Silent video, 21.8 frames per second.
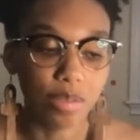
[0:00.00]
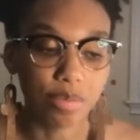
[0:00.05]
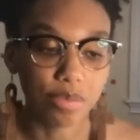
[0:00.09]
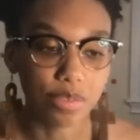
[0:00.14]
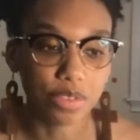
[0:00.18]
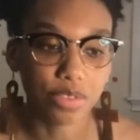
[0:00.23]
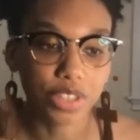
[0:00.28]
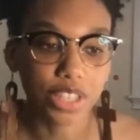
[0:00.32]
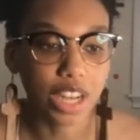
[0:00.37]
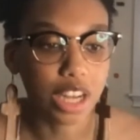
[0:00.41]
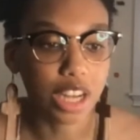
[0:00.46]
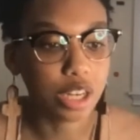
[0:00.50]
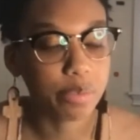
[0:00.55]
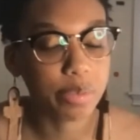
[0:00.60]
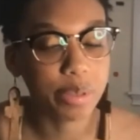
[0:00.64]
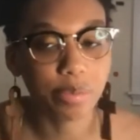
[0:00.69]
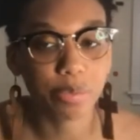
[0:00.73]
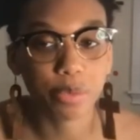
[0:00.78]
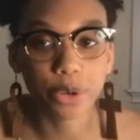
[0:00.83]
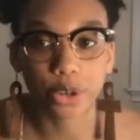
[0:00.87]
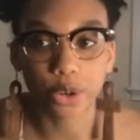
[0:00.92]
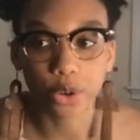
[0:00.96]
We got to be
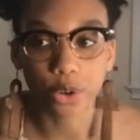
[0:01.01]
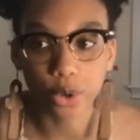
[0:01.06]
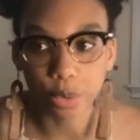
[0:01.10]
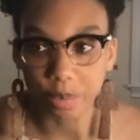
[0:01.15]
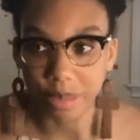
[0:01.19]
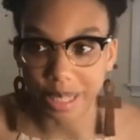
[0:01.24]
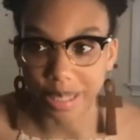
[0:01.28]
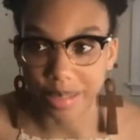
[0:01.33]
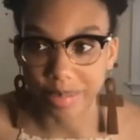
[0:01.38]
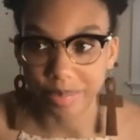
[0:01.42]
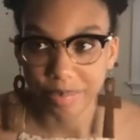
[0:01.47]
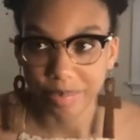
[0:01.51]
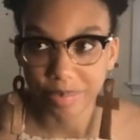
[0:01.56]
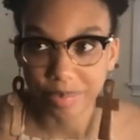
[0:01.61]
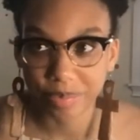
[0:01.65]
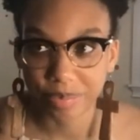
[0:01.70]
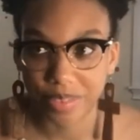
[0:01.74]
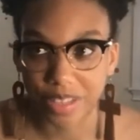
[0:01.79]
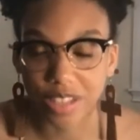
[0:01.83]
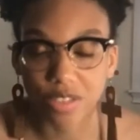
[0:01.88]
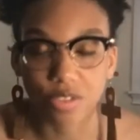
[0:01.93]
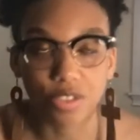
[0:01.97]
more open
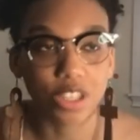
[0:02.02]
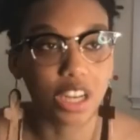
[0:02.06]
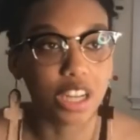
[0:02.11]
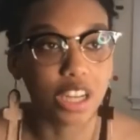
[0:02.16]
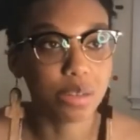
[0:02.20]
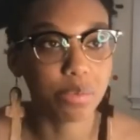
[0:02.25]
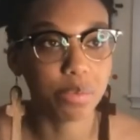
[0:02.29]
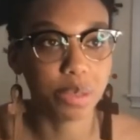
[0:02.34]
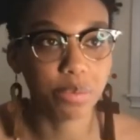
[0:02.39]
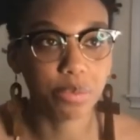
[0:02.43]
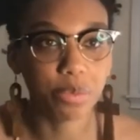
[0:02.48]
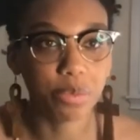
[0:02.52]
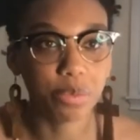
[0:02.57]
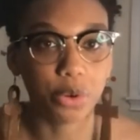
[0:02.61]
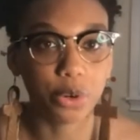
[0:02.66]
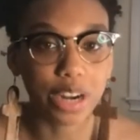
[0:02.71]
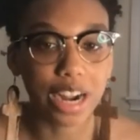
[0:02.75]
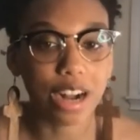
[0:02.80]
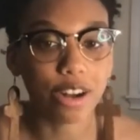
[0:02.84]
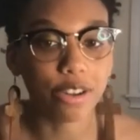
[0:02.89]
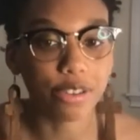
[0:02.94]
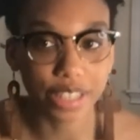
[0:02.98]
and we got to be more
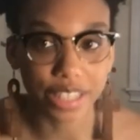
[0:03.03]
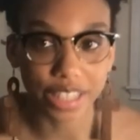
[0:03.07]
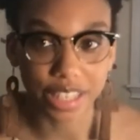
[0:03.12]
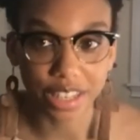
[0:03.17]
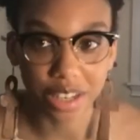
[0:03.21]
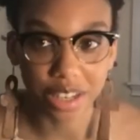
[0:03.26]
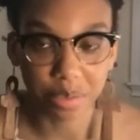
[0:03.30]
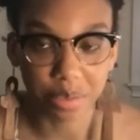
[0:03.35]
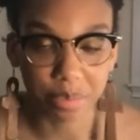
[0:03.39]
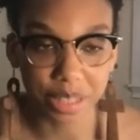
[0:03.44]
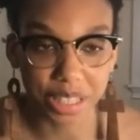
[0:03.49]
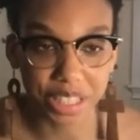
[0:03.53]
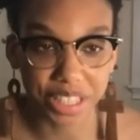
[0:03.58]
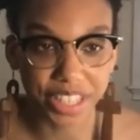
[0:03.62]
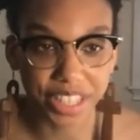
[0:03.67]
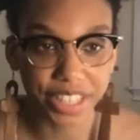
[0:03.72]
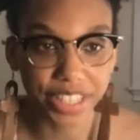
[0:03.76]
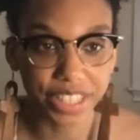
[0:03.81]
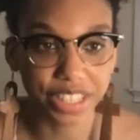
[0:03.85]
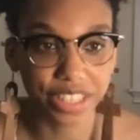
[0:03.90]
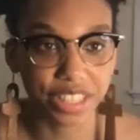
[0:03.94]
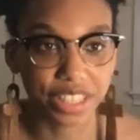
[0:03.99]
out there
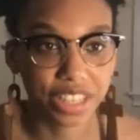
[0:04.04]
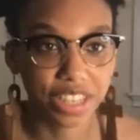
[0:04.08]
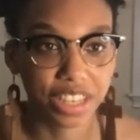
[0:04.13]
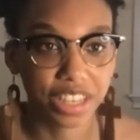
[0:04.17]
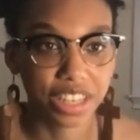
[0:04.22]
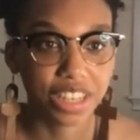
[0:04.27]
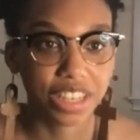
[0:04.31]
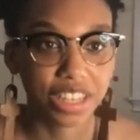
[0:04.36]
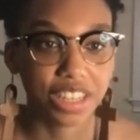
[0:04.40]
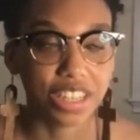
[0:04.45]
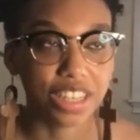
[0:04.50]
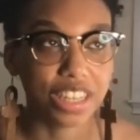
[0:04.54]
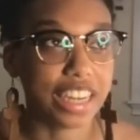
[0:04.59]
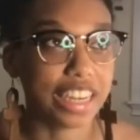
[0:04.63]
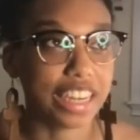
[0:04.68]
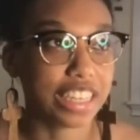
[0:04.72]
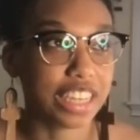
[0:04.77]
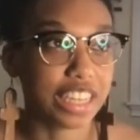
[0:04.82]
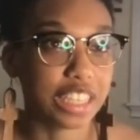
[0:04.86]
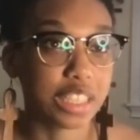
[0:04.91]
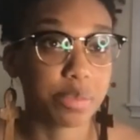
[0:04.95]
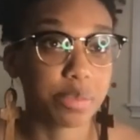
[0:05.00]
because
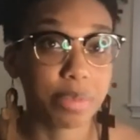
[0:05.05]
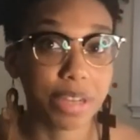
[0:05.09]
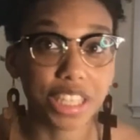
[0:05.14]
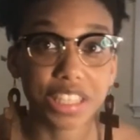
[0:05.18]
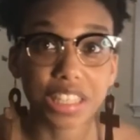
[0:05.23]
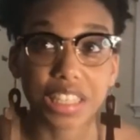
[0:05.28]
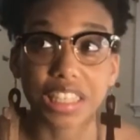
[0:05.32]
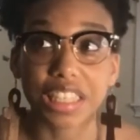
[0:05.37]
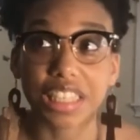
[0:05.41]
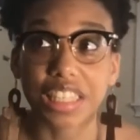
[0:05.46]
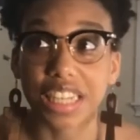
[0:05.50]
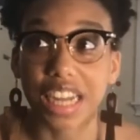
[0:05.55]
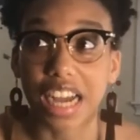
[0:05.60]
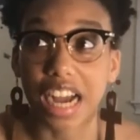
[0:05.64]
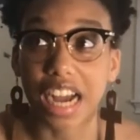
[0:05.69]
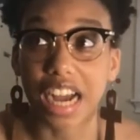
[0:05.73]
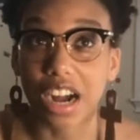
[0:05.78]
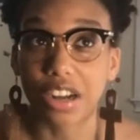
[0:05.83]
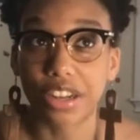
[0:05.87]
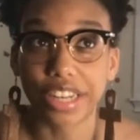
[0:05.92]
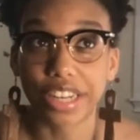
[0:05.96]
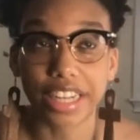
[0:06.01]
like, especially
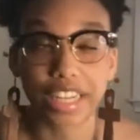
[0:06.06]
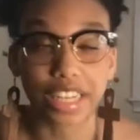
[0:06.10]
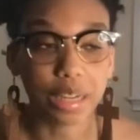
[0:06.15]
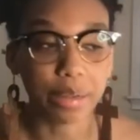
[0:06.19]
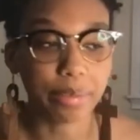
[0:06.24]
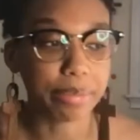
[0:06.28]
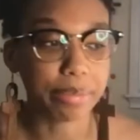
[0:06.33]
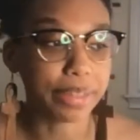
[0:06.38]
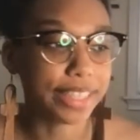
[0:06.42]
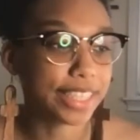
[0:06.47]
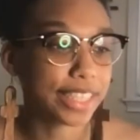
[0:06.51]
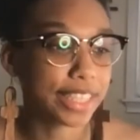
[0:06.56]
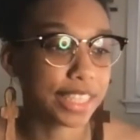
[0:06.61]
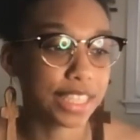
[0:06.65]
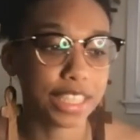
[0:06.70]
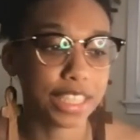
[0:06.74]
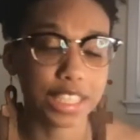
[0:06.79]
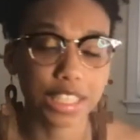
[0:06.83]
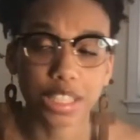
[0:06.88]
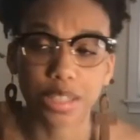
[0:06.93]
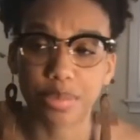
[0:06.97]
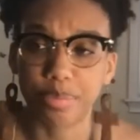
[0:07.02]
now, like I'm
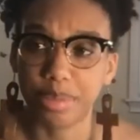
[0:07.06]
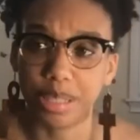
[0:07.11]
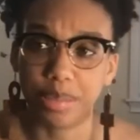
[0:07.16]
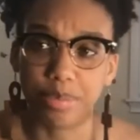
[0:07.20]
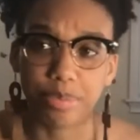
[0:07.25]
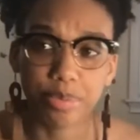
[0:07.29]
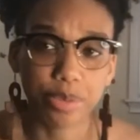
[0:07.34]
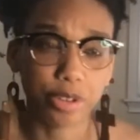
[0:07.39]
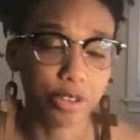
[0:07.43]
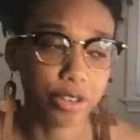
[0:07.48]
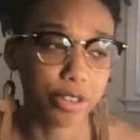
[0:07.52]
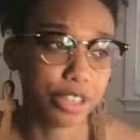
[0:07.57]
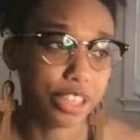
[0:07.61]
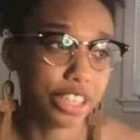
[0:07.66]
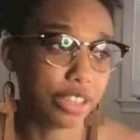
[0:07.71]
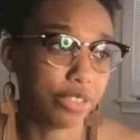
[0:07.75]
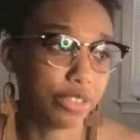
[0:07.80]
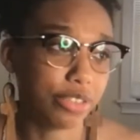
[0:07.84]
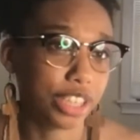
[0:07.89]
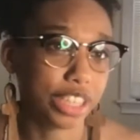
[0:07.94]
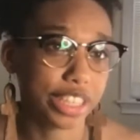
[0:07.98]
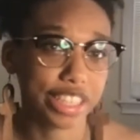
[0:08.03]
listening to people and
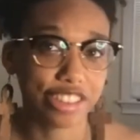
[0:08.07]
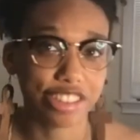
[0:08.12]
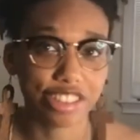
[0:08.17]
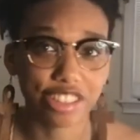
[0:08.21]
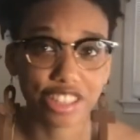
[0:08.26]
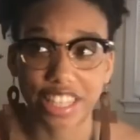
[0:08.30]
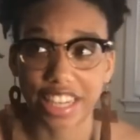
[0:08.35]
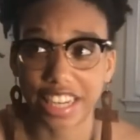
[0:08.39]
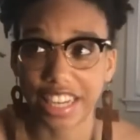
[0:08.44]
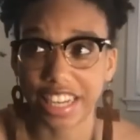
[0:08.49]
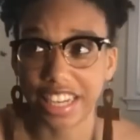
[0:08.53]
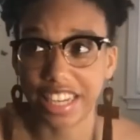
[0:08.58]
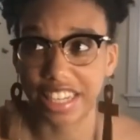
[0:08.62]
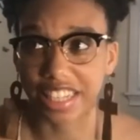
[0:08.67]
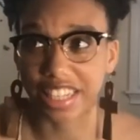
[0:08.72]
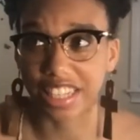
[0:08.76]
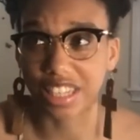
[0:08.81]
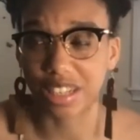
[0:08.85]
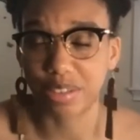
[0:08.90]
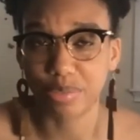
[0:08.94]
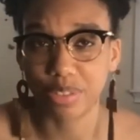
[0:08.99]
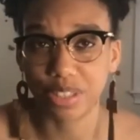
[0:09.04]
what they're saying and
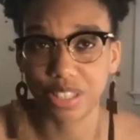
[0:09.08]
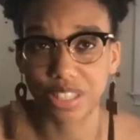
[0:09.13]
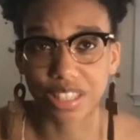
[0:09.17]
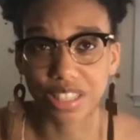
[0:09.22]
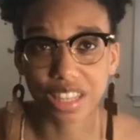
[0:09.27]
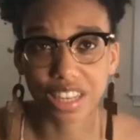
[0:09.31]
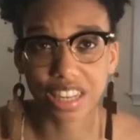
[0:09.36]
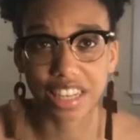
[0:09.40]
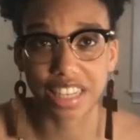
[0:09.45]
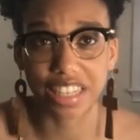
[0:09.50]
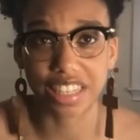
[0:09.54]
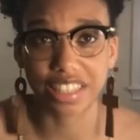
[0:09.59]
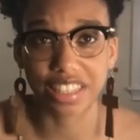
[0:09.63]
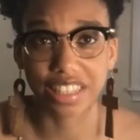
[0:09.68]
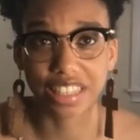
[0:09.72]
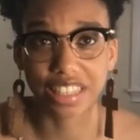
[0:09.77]
I'm just like,